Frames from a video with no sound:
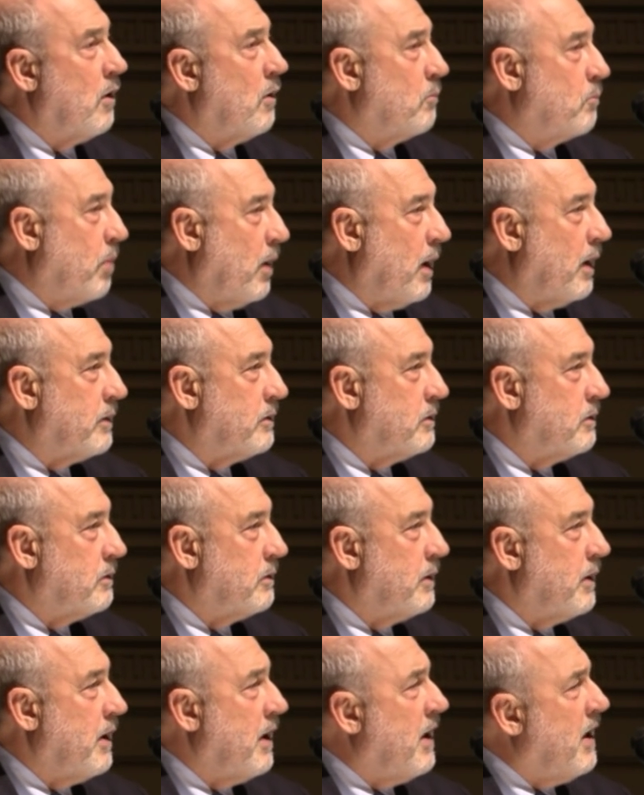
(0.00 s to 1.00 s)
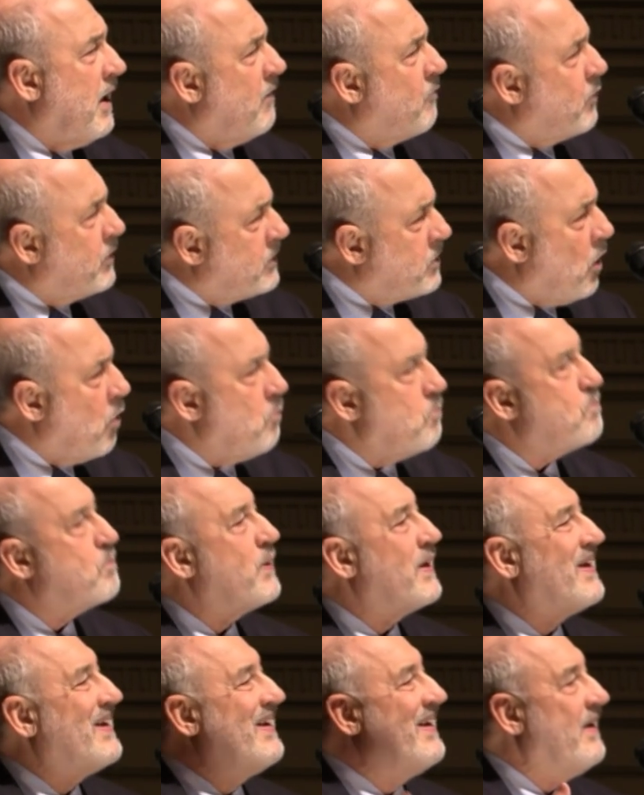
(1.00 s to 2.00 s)
But if we don't
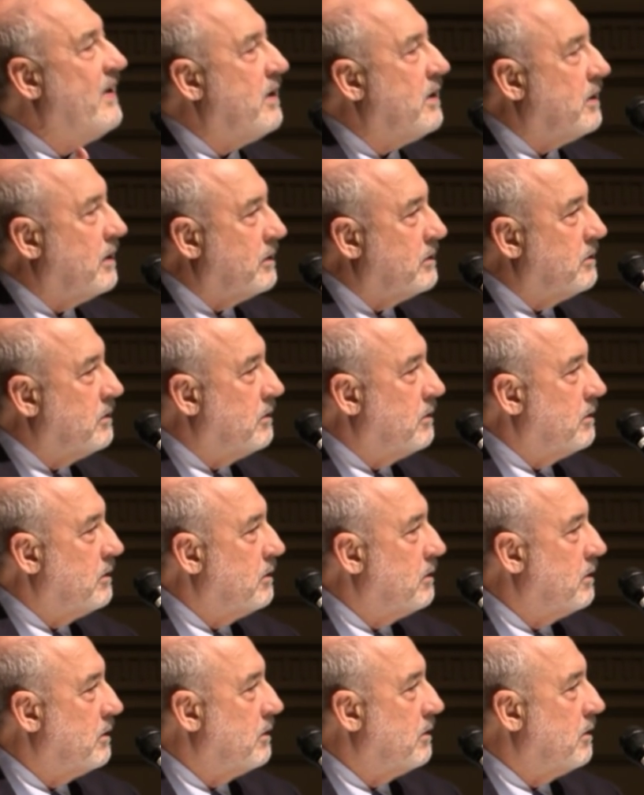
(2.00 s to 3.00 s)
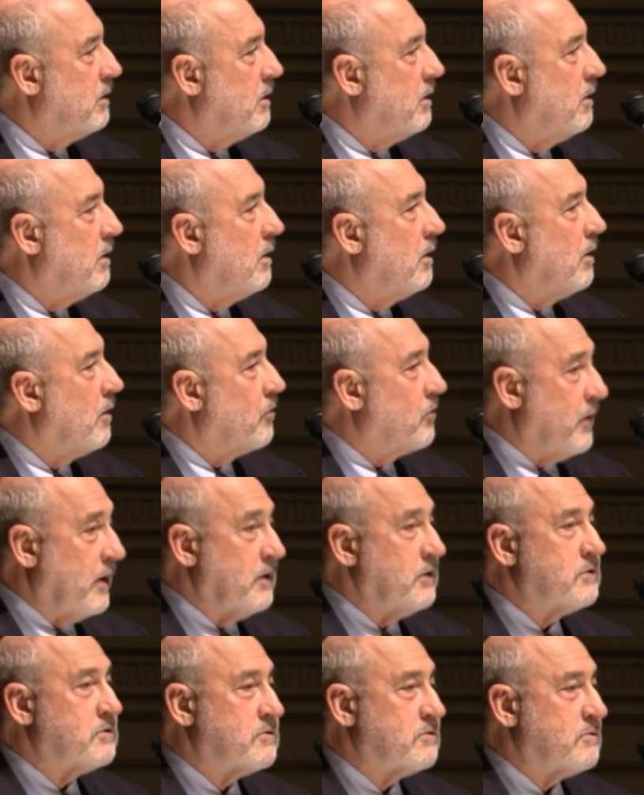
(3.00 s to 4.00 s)
begin
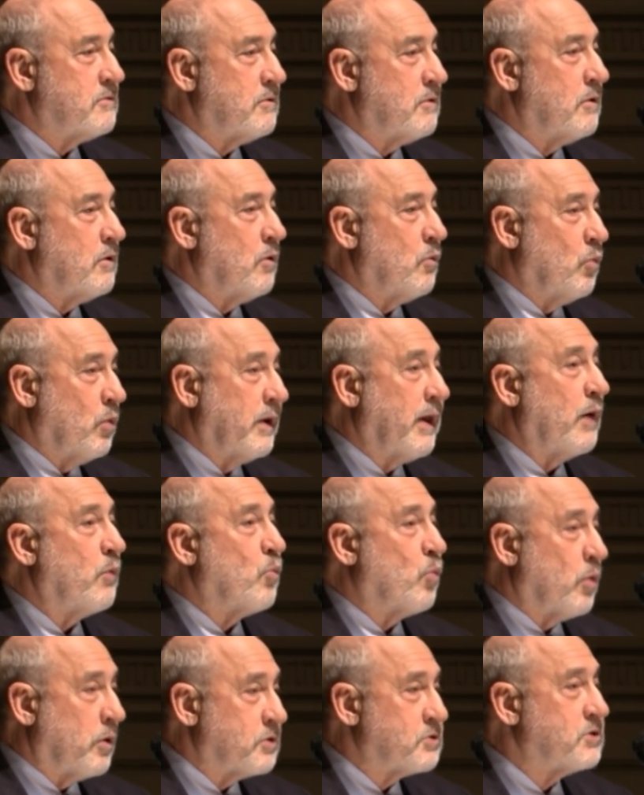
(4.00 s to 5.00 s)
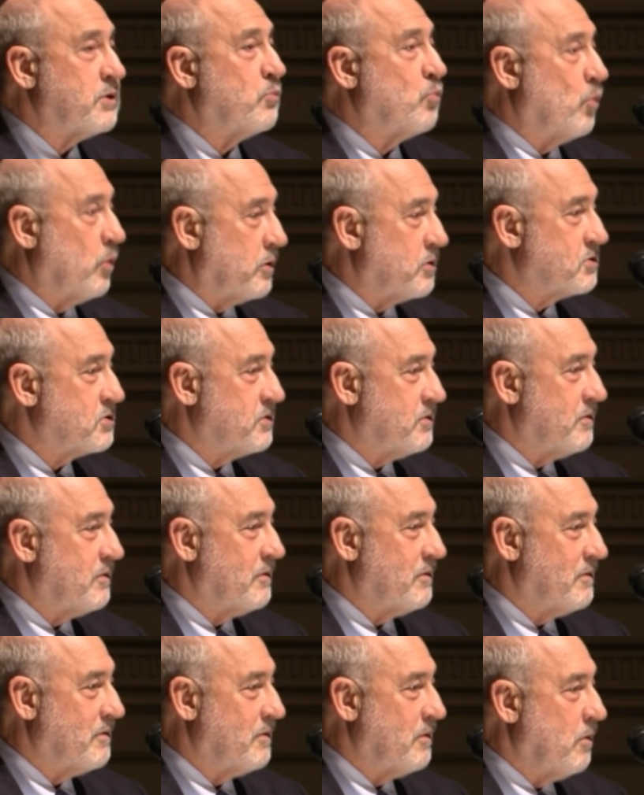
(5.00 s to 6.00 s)
things will get worse and worse.
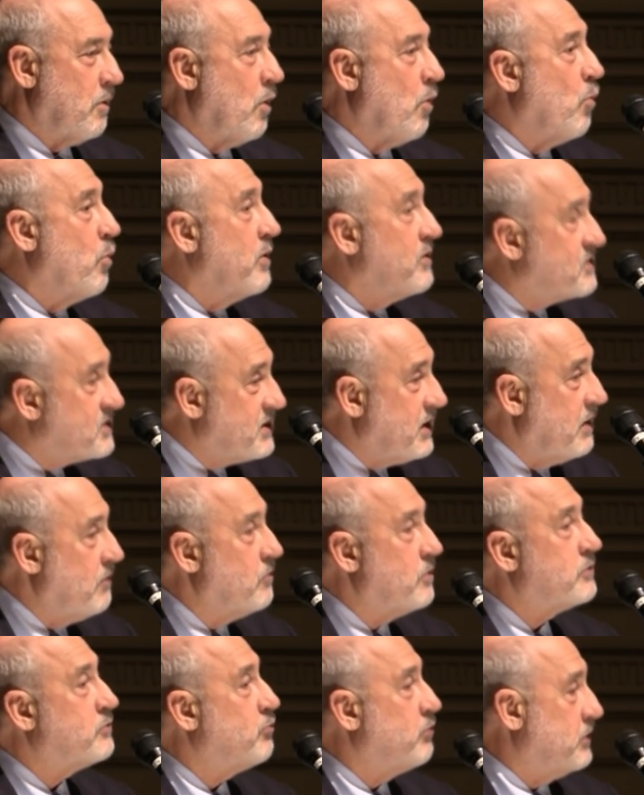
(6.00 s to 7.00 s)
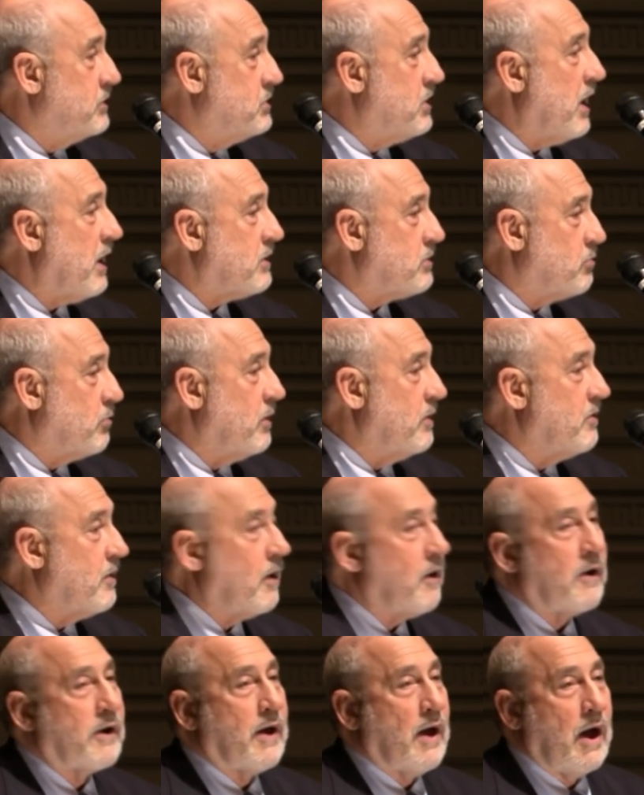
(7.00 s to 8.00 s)
We've seen the trajectory that
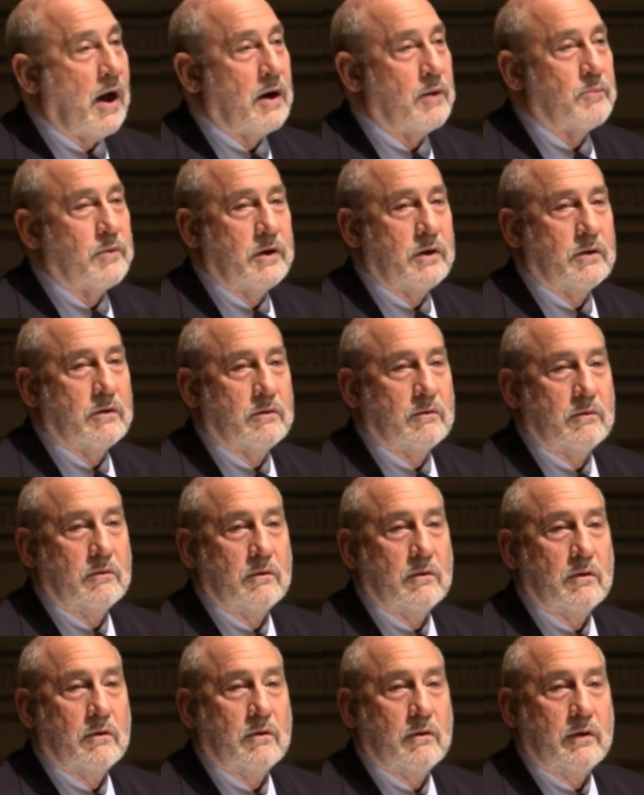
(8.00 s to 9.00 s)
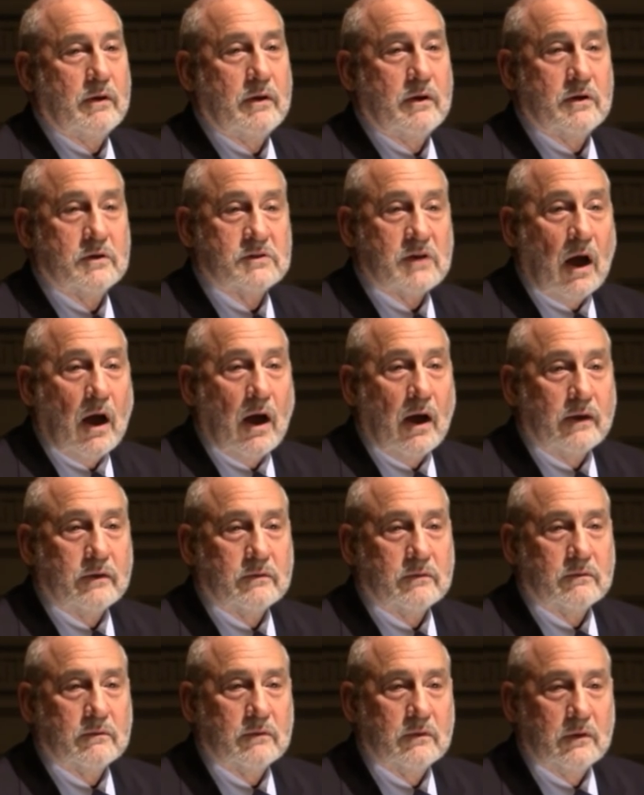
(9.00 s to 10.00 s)
our economy is on
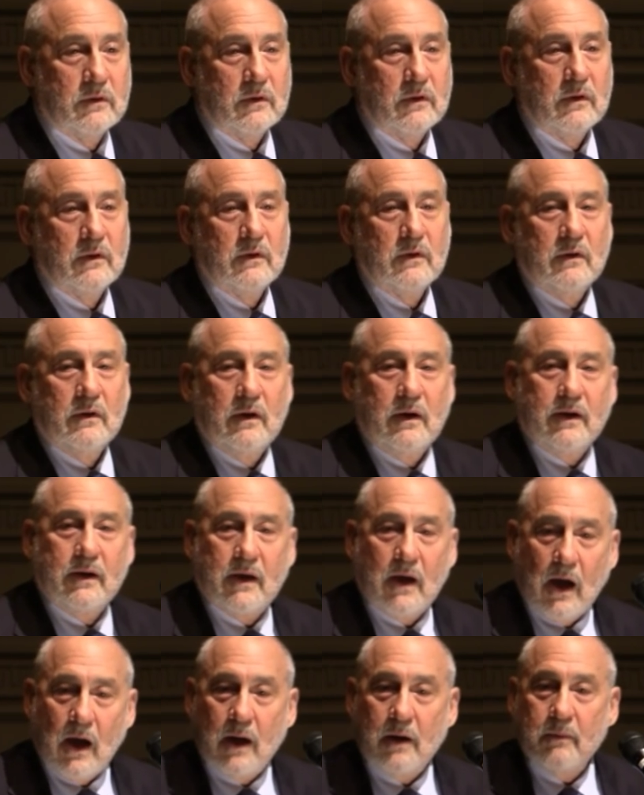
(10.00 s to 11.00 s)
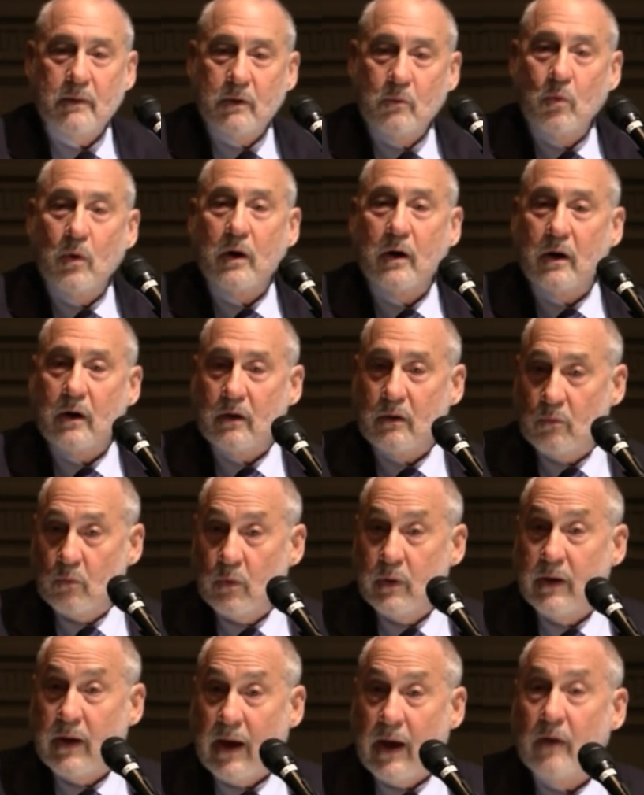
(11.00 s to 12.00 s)
an economy where
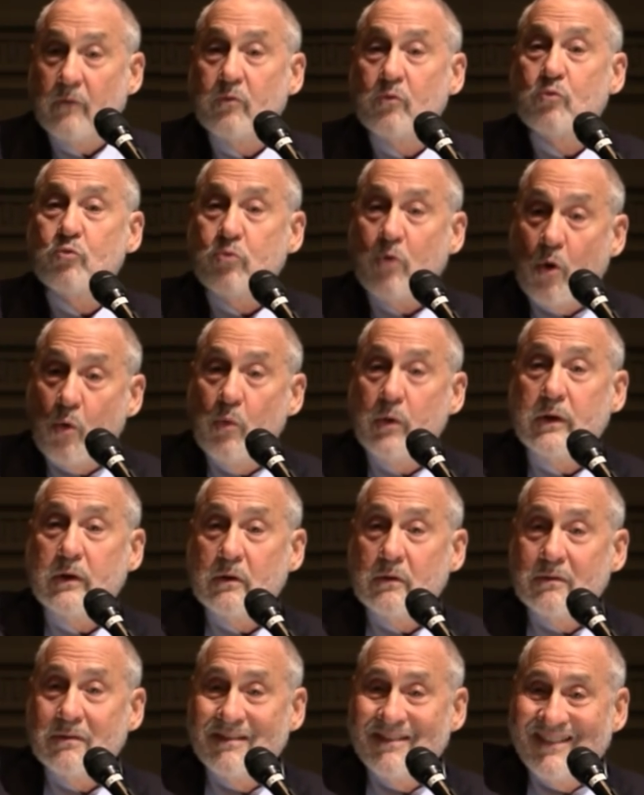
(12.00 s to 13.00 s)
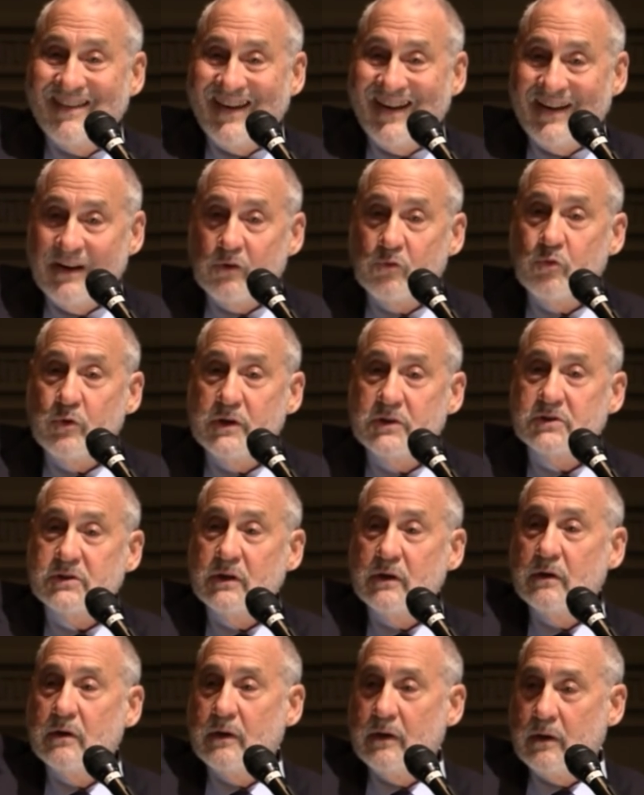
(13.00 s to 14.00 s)
we have growing and
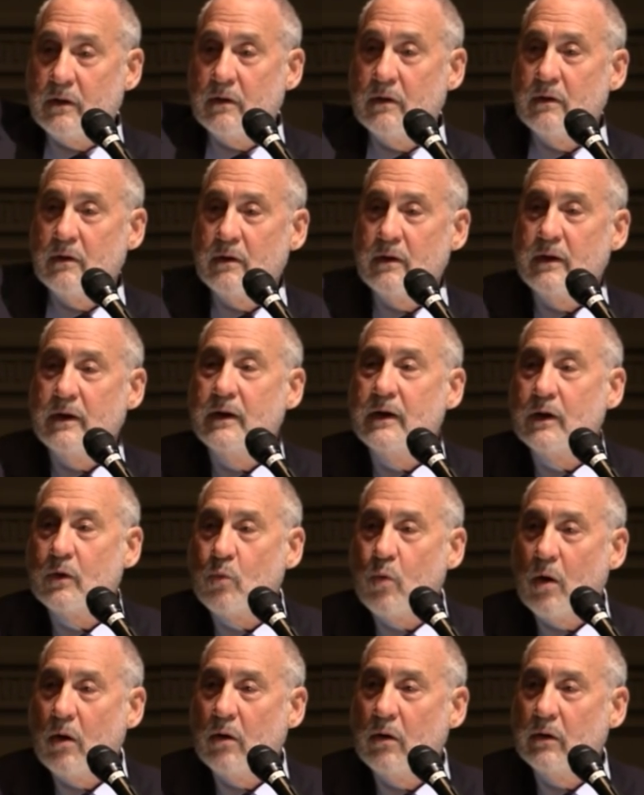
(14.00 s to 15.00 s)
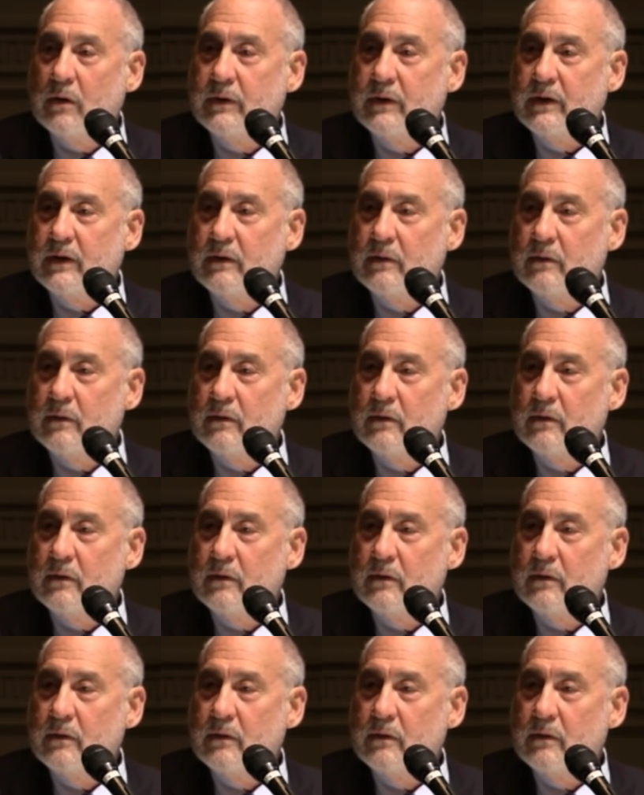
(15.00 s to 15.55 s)
increasing inequality,